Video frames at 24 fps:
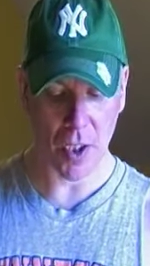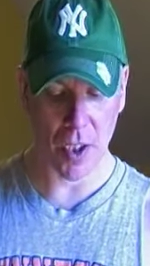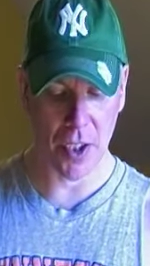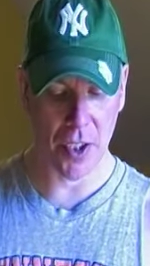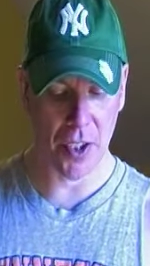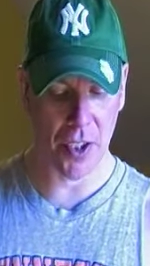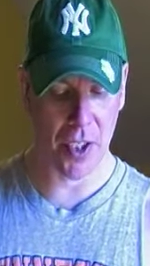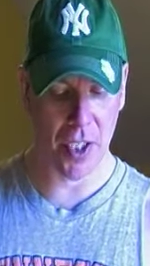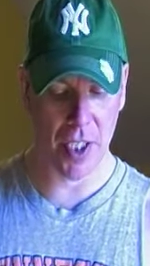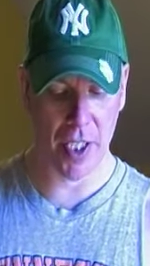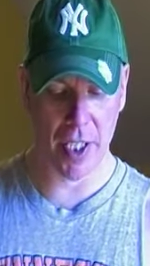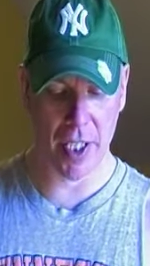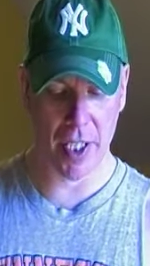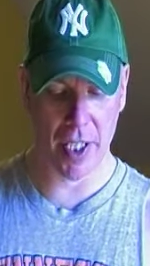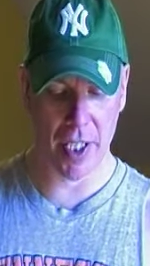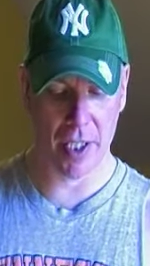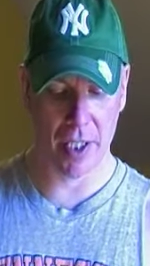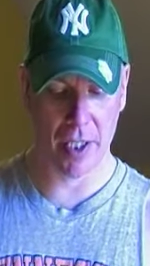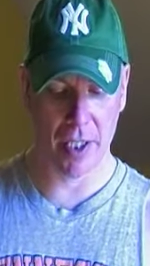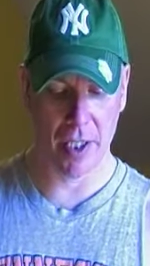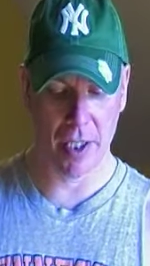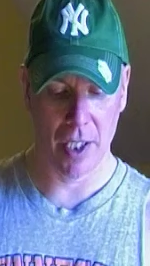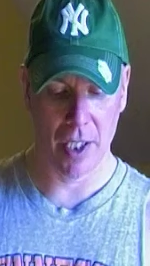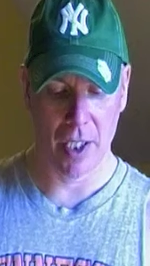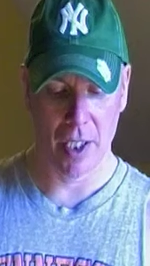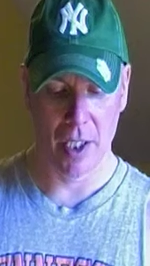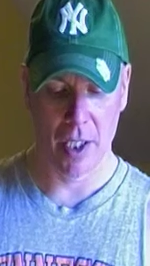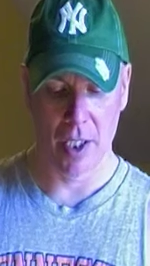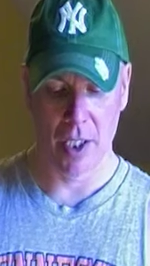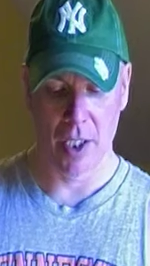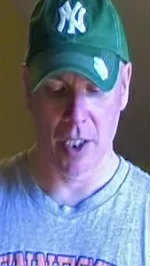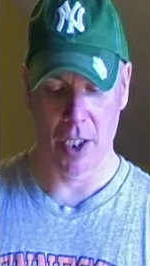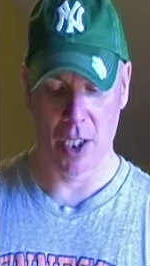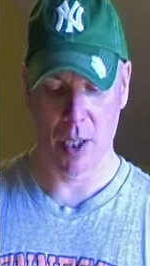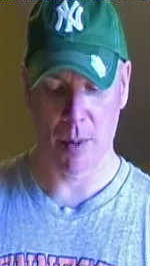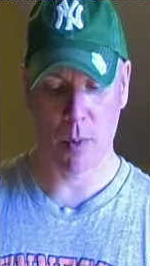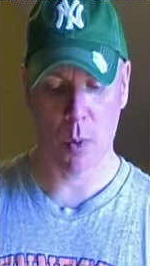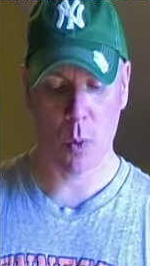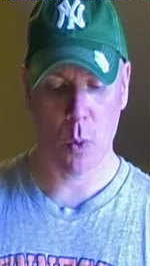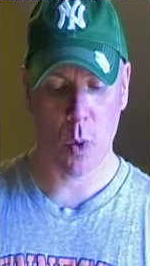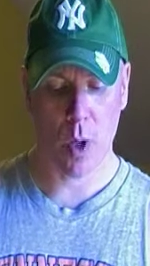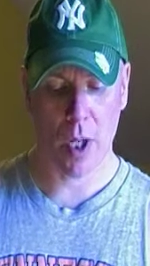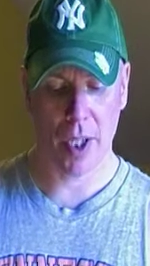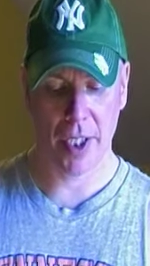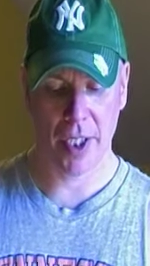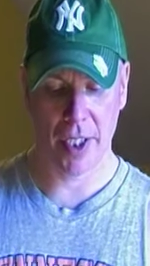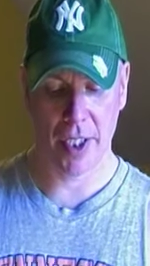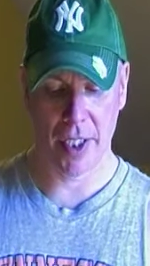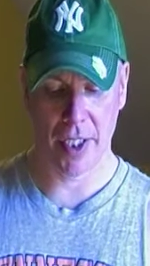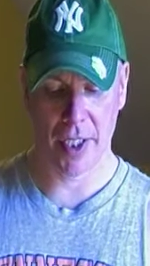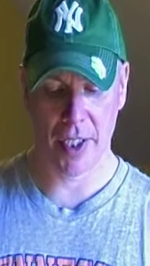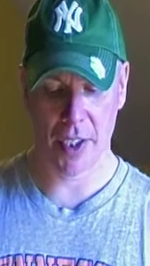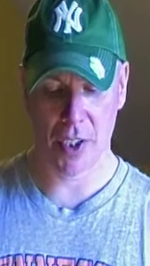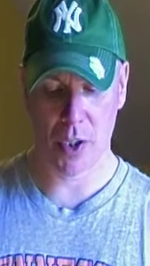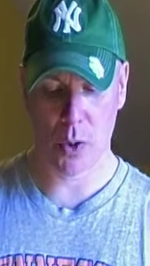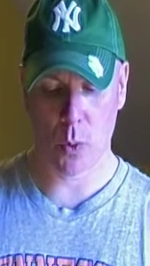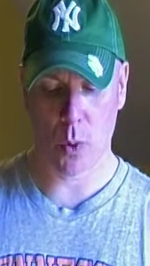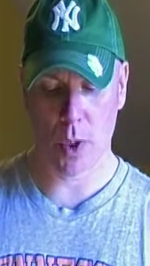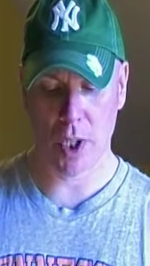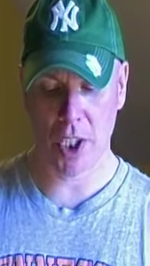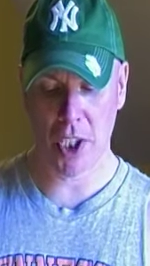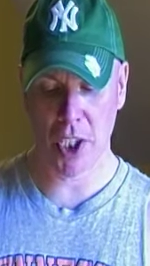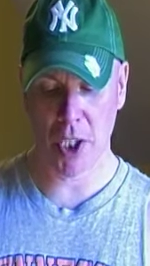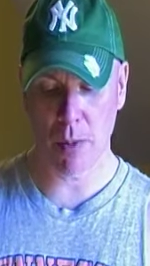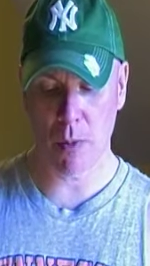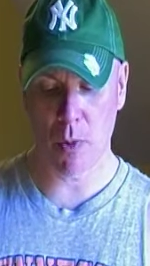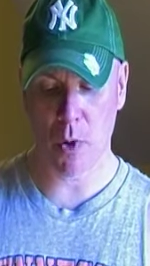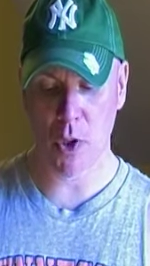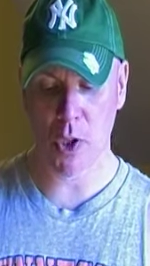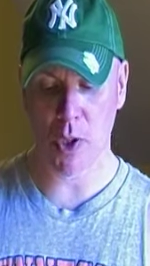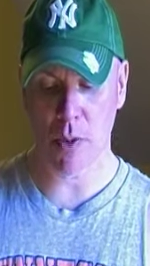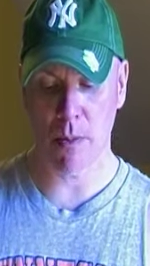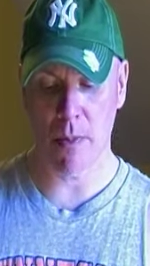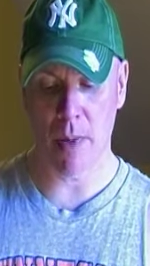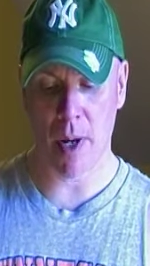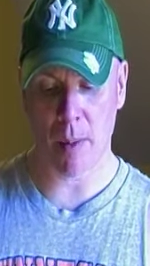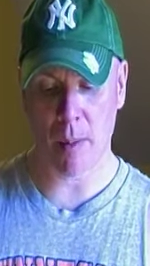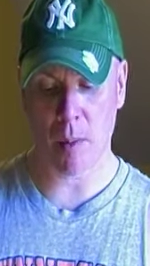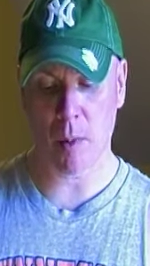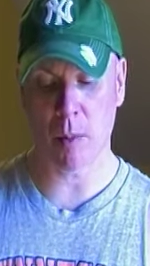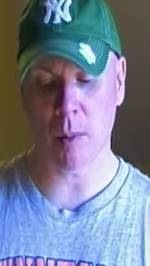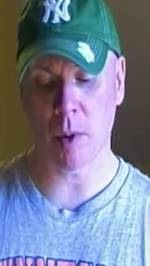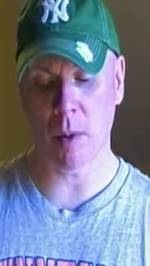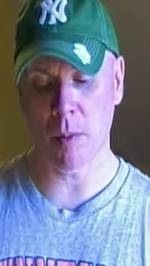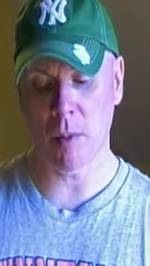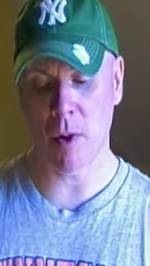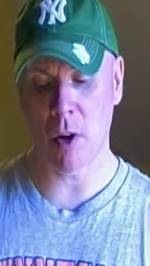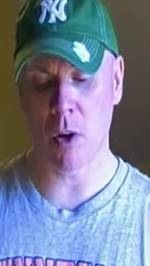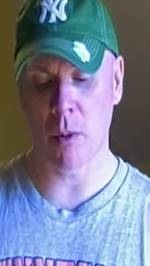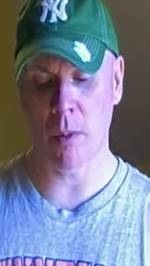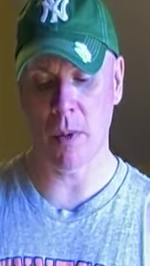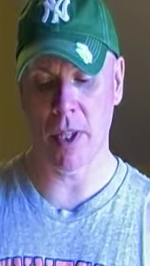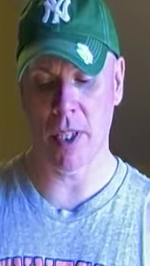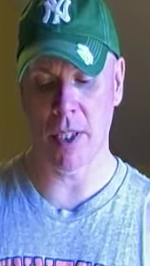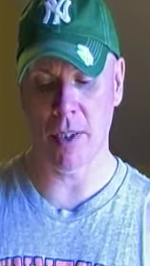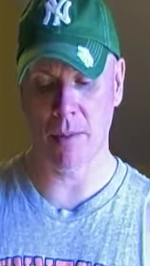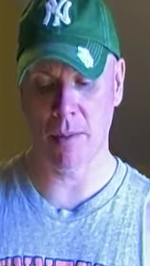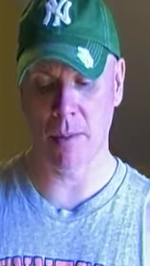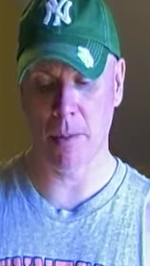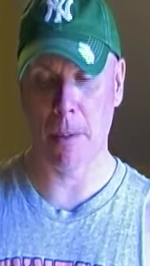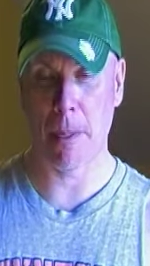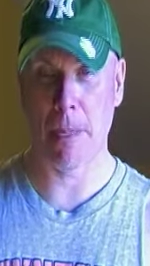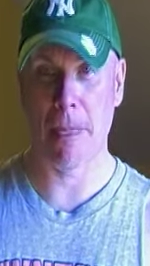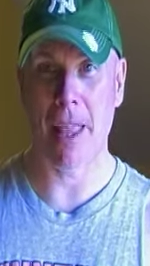Let's see here. Number one is, what is your most memorable moment?